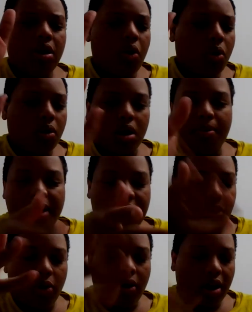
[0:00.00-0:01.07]

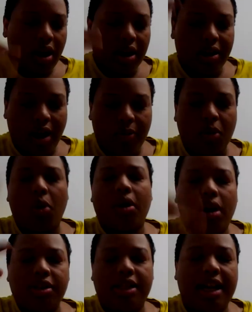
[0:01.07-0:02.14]
I'll record it
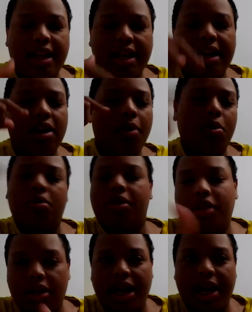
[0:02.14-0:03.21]
on Saturday and then upload it
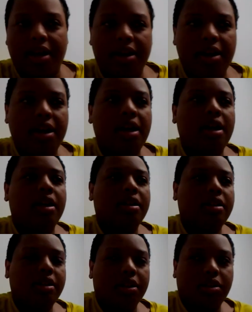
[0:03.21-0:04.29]
Sunday,
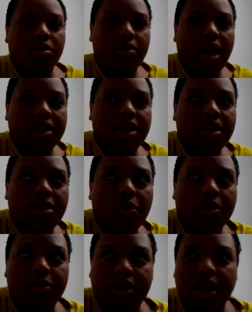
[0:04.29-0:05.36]
just so you guys can know
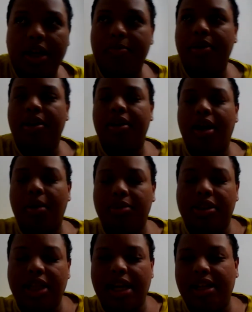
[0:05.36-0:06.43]
what it was like. But I'm
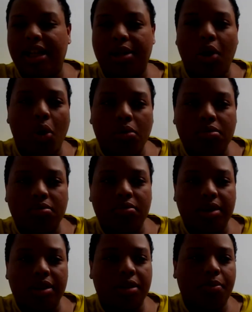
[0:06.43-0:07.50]
just saying that don't
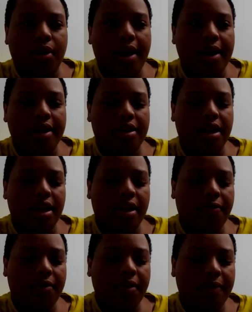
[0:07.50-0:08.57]
be surprised
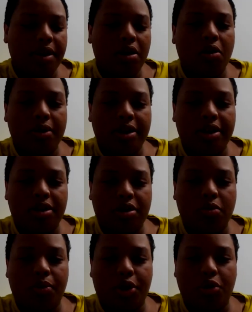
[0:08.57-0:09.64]
if the video is
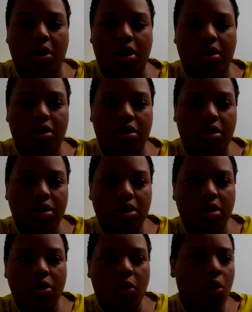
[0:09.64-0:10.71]
super short,
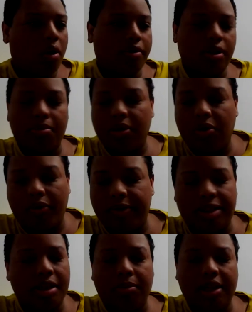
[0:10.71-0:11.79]
or if
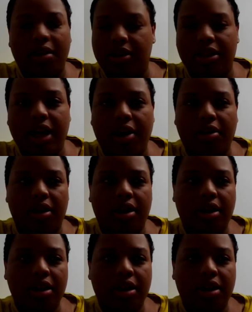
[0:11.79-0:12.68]
it's something else entirely.